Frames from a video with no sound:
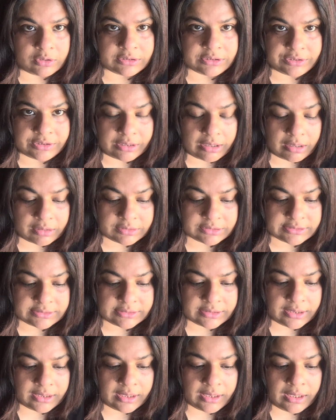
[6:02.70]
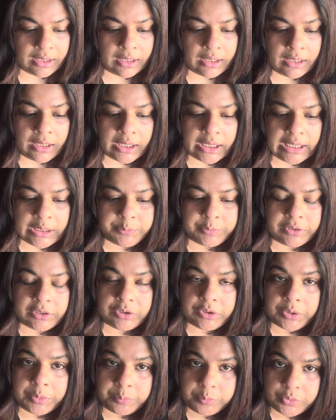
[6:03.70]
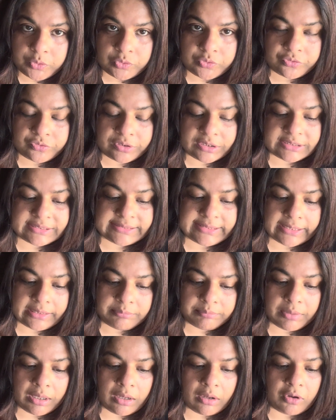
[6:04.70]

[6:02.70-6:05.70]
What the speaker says: starts. It will remove the stigma